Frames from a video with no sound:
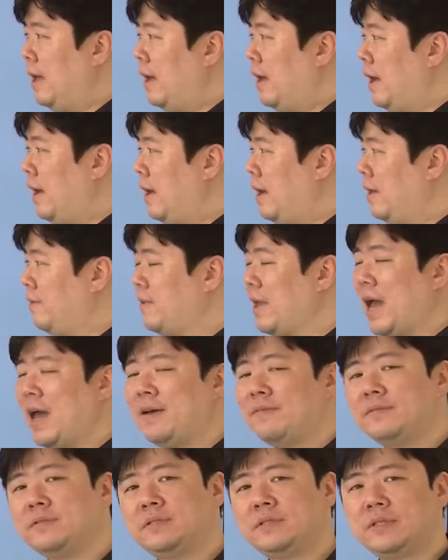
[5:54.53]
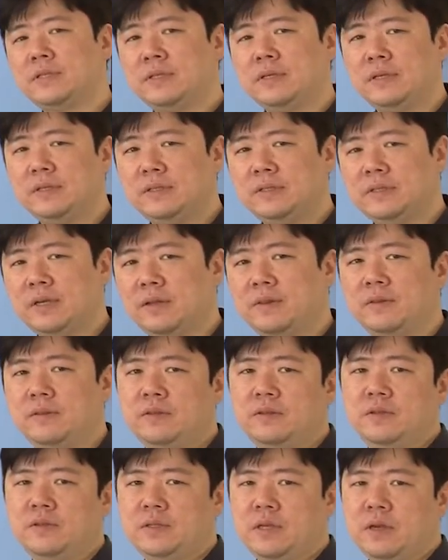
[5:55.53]
If you haven't
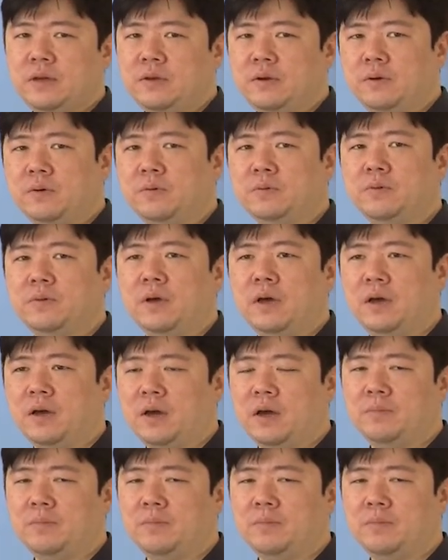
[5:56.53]
done USACO